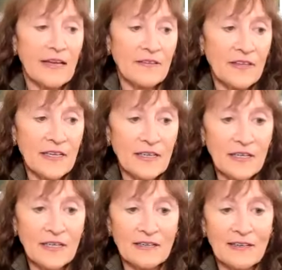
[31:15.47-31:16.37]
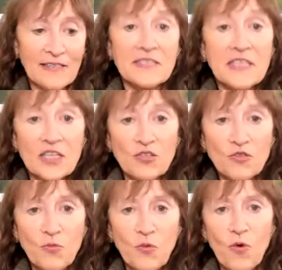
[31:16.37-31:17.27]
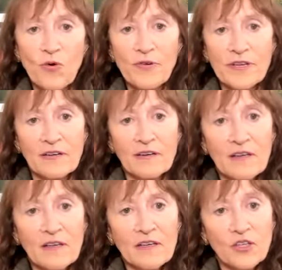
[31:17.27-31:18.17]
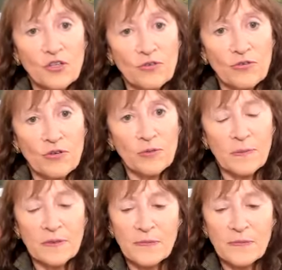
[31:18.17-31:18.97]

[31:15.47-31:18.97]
The continued war in Europe